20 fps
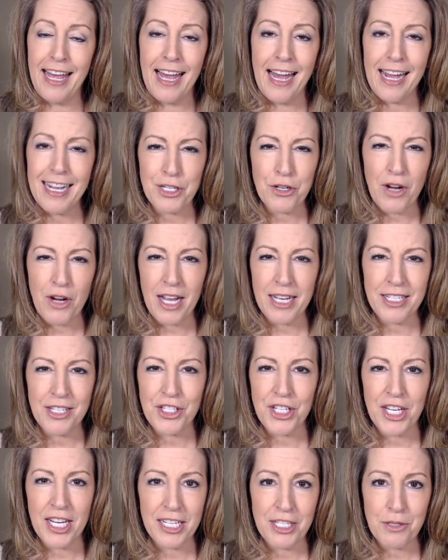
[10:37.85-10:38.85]
I tried to
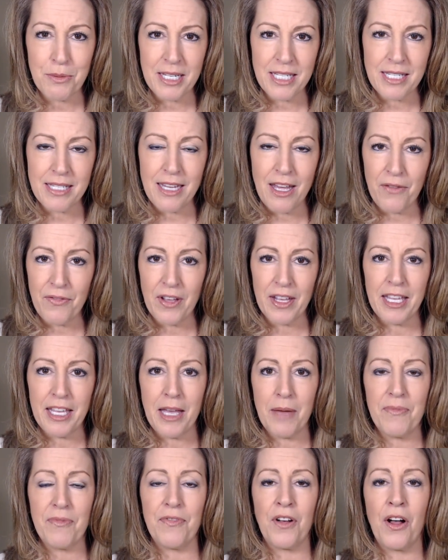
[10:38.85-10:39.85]
change myself. I
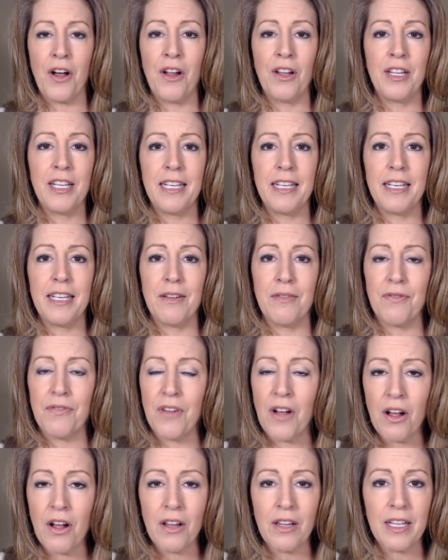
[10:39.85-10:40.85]
kept falling
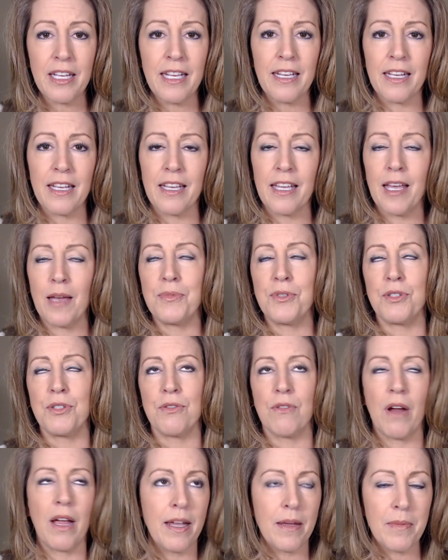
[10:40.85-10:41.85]
and kept
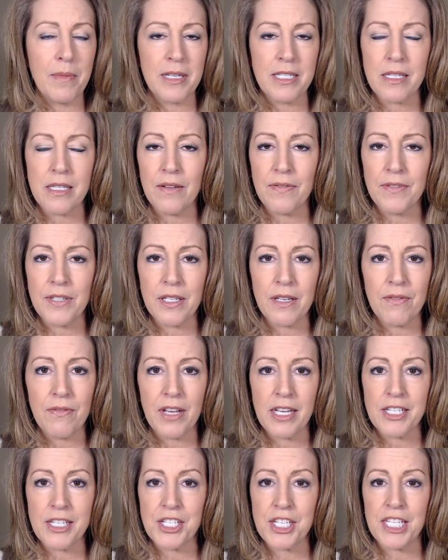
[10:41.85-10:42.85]
dragging myself to
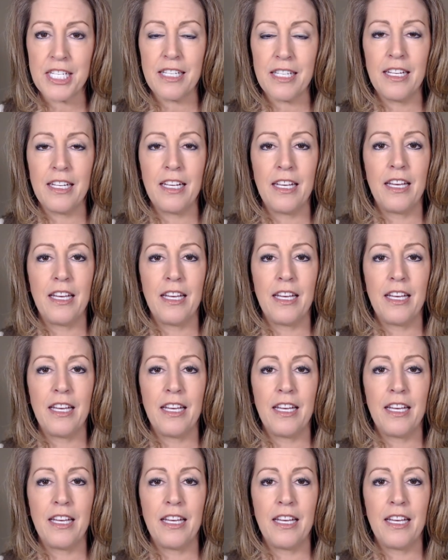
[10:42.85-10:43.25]
confession.